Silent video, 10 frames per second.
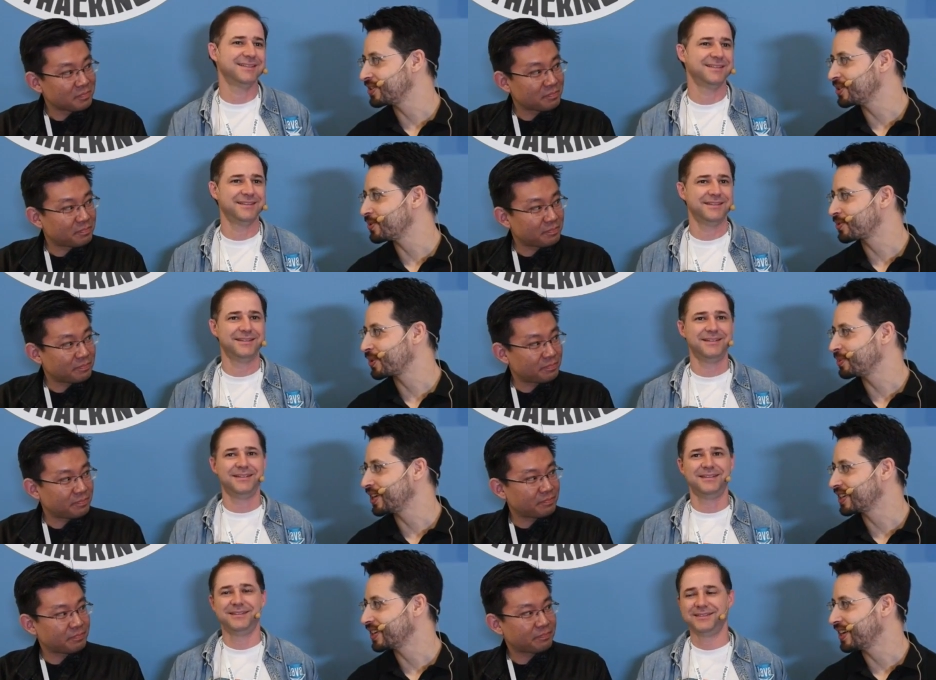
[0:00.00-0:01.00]
Speaker 1: into from
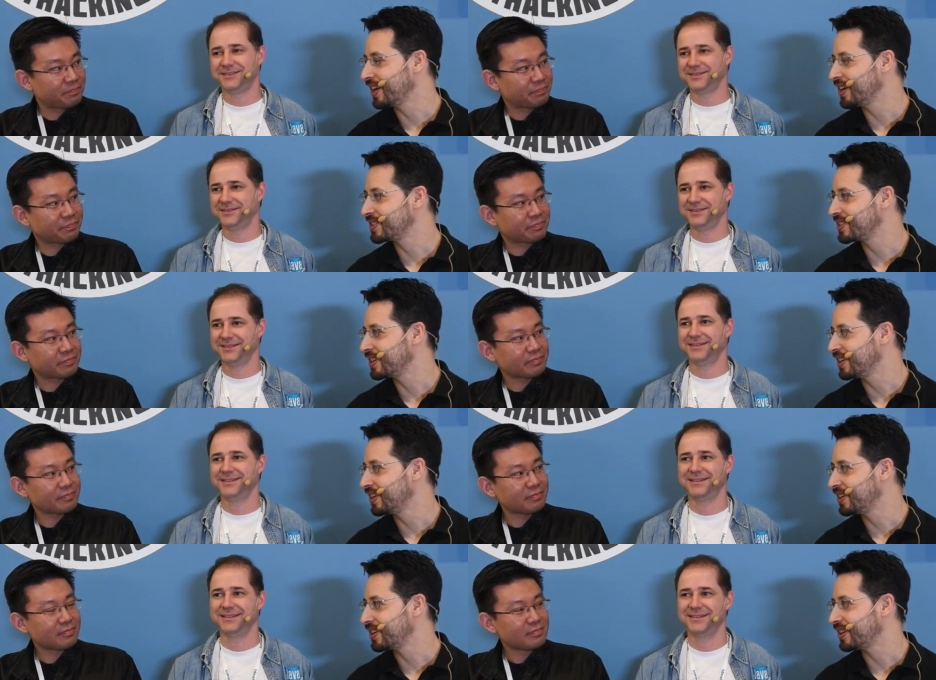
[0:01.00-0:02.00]
like an
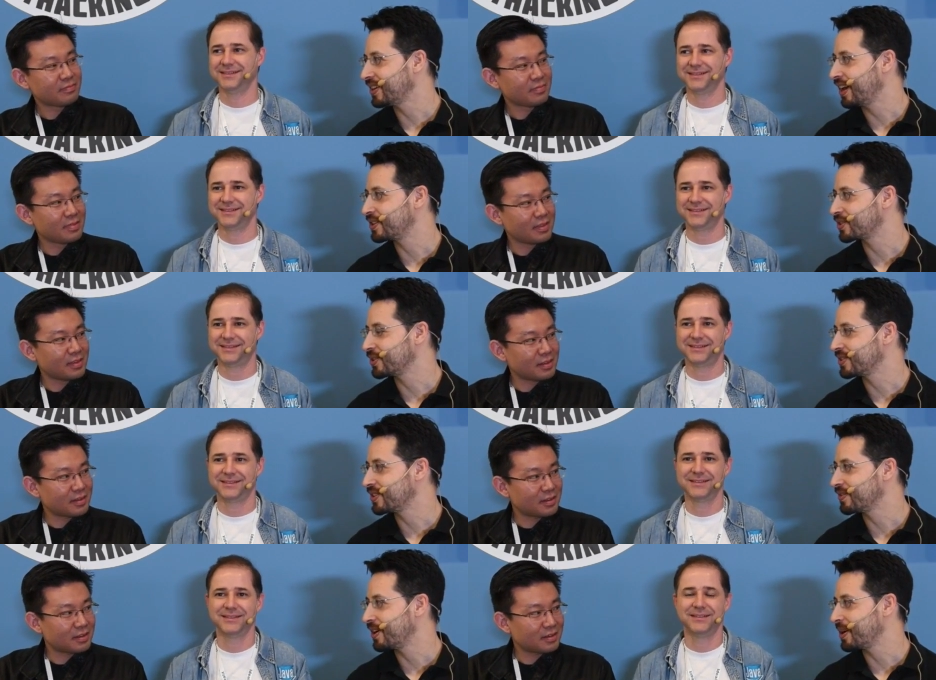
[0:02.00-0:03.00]
anti-agile
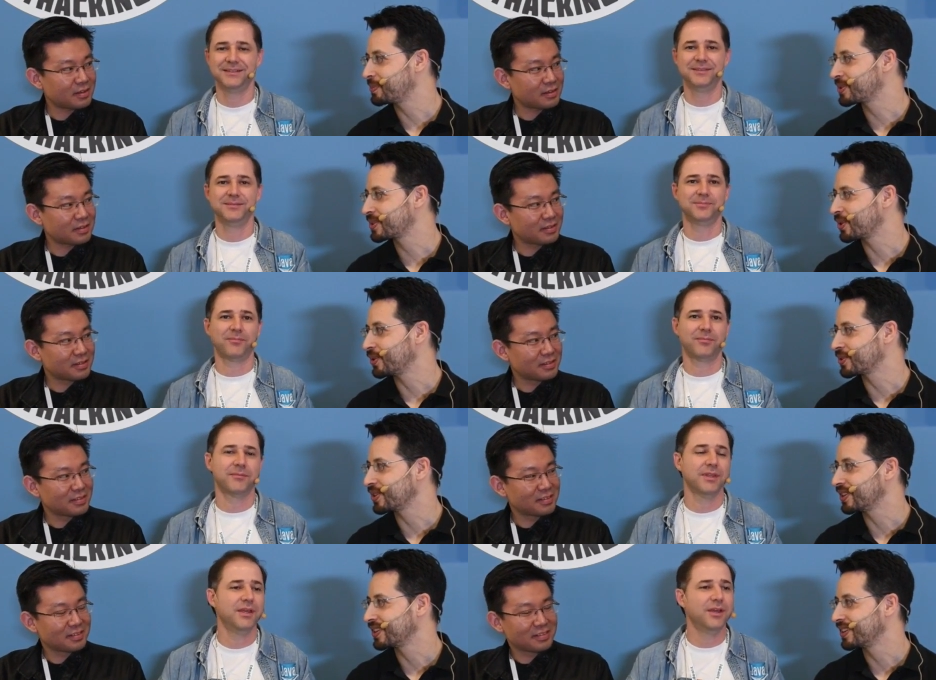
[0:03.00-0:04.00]
DevOps
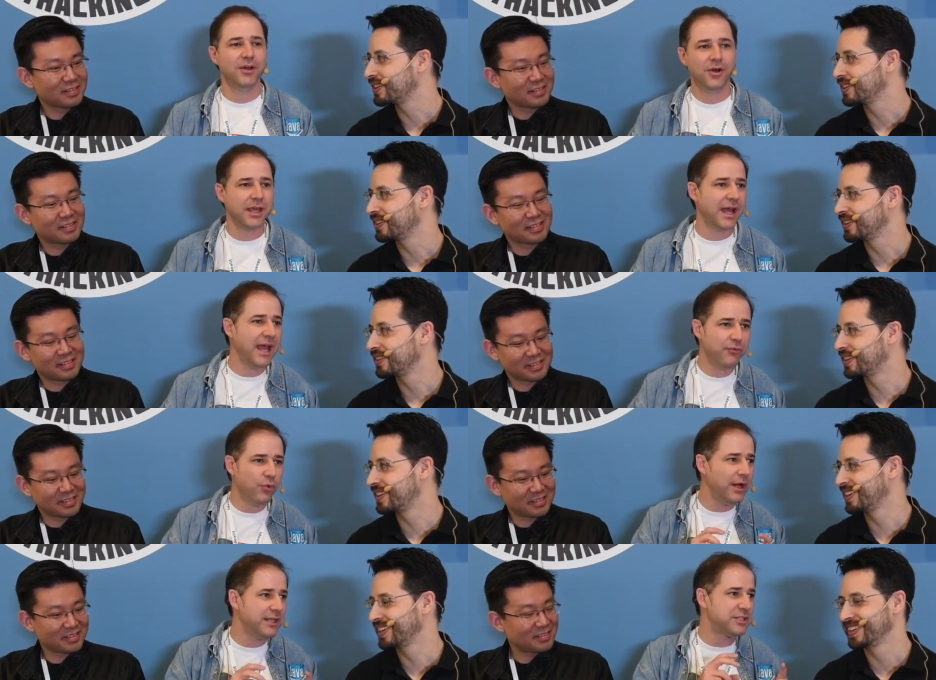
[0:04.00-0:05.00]
culture?
Speaker 2: Okay, I have
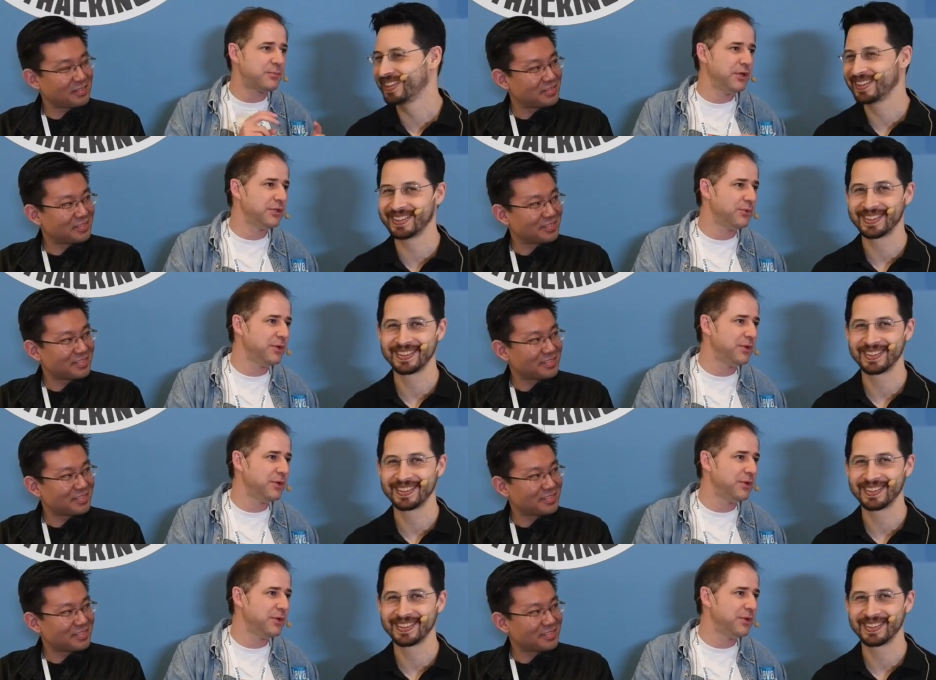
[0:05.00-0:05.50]
one that's pretty